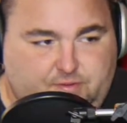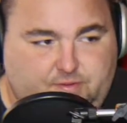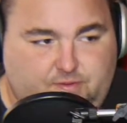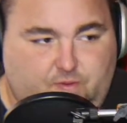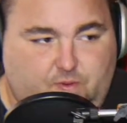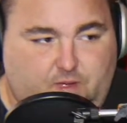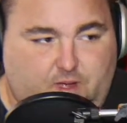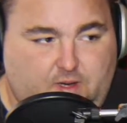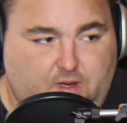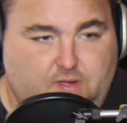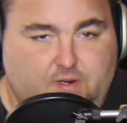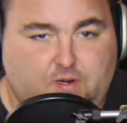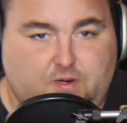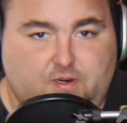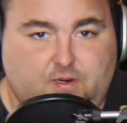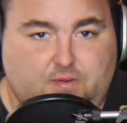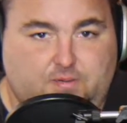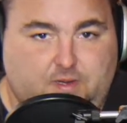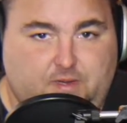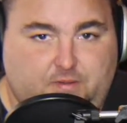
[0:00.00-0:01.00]
Wild
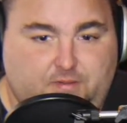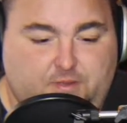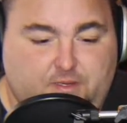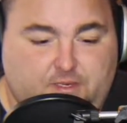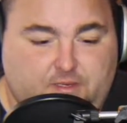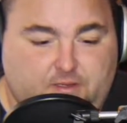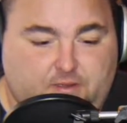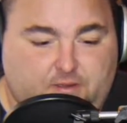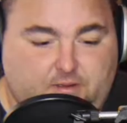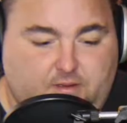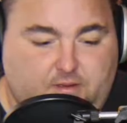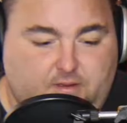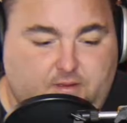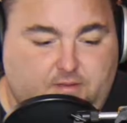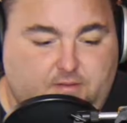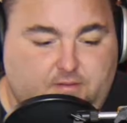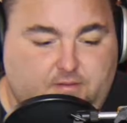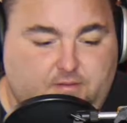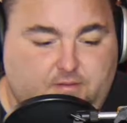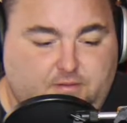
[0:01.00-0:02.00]
card, maybe
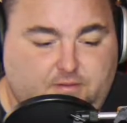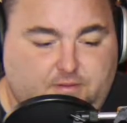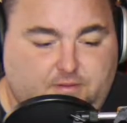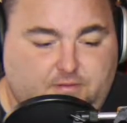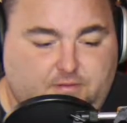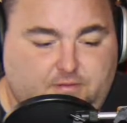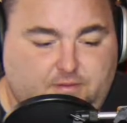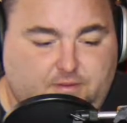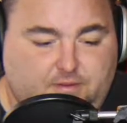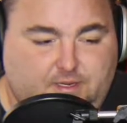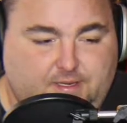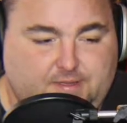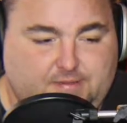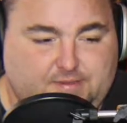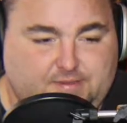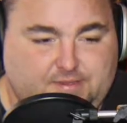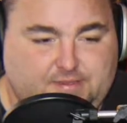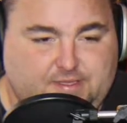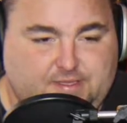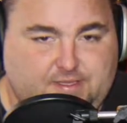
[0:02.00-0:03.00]

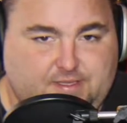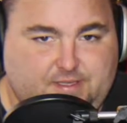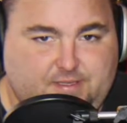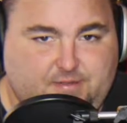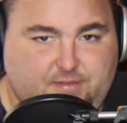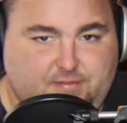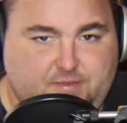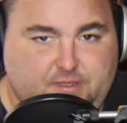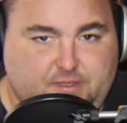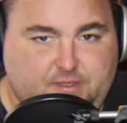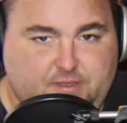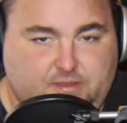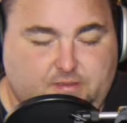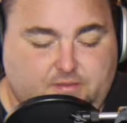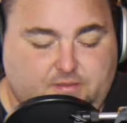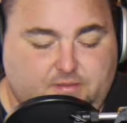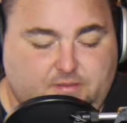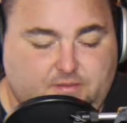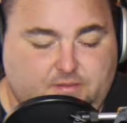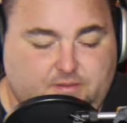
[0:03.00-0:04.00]
Kansas City, but
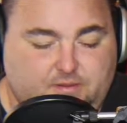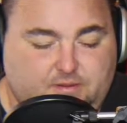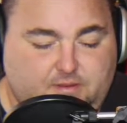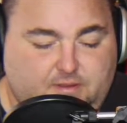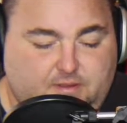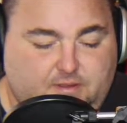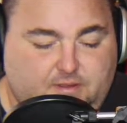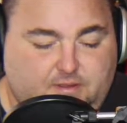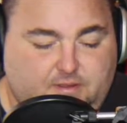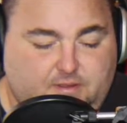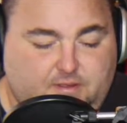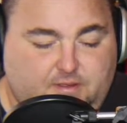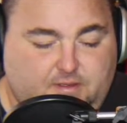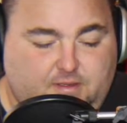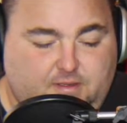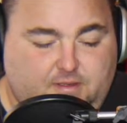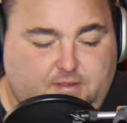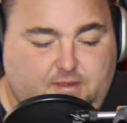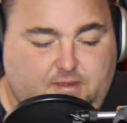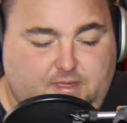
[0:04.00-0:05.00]

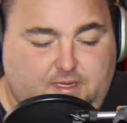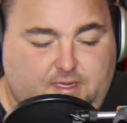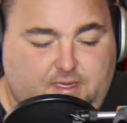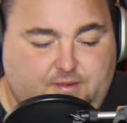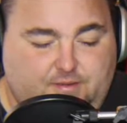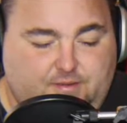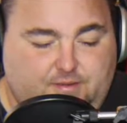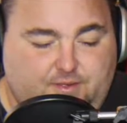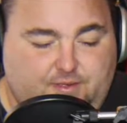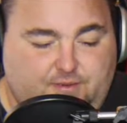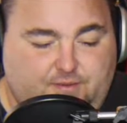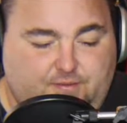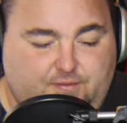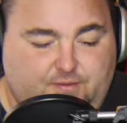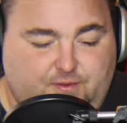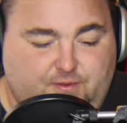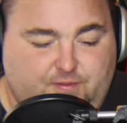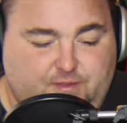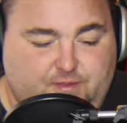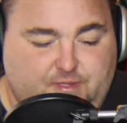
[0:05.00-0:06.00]
I don't know if
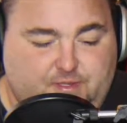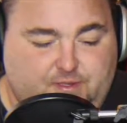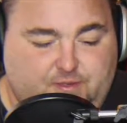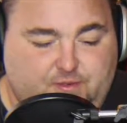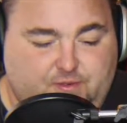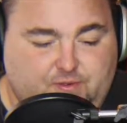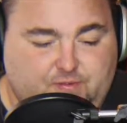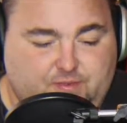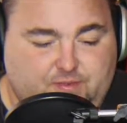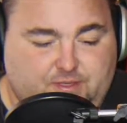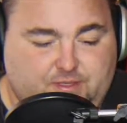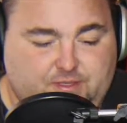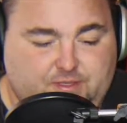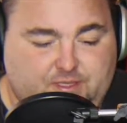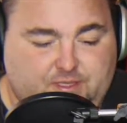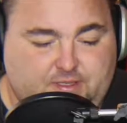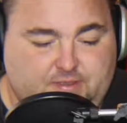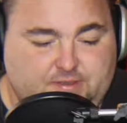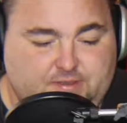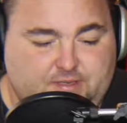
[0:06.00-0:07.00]
they'll make a quarterback
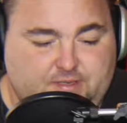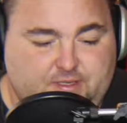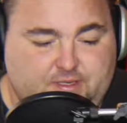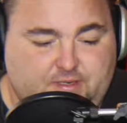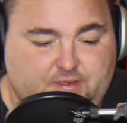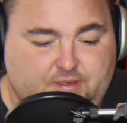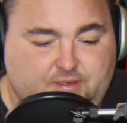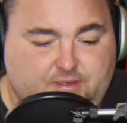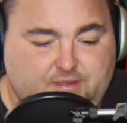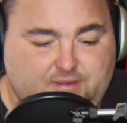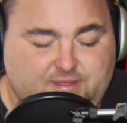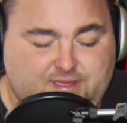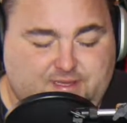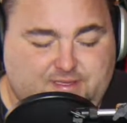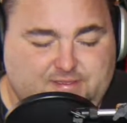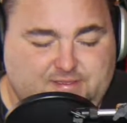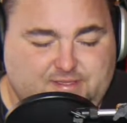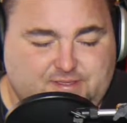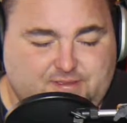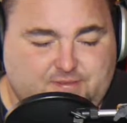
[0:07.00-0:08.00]
change in there. And
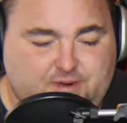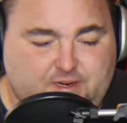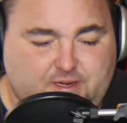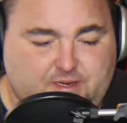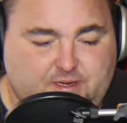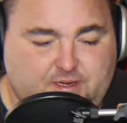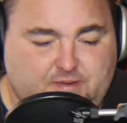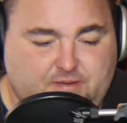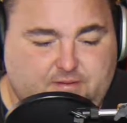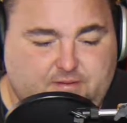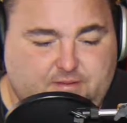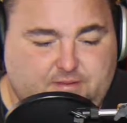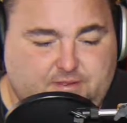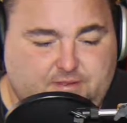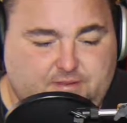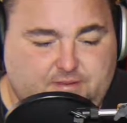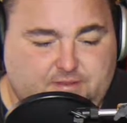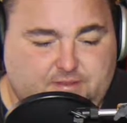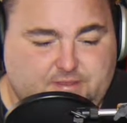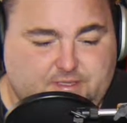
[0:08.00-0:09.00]
KC right now,
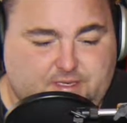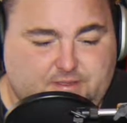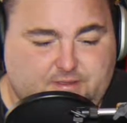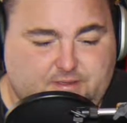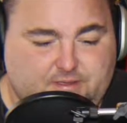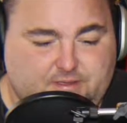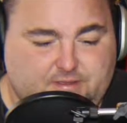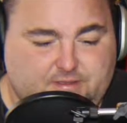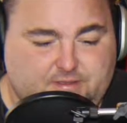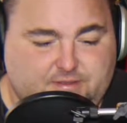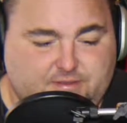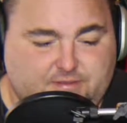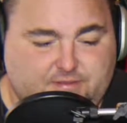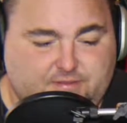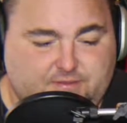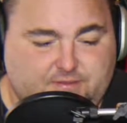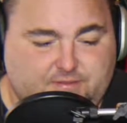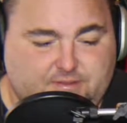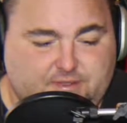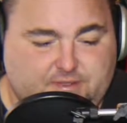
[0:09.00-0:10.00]
I just don't
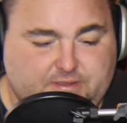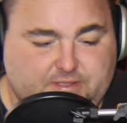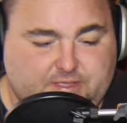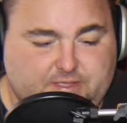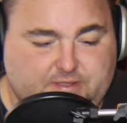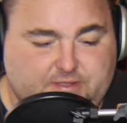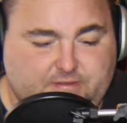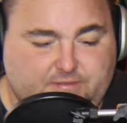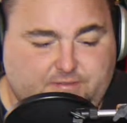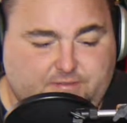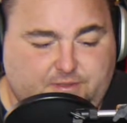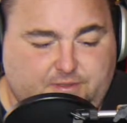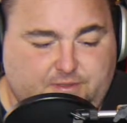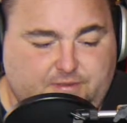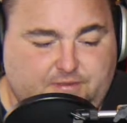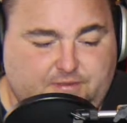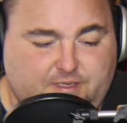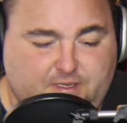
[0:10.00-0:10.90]
know about that. But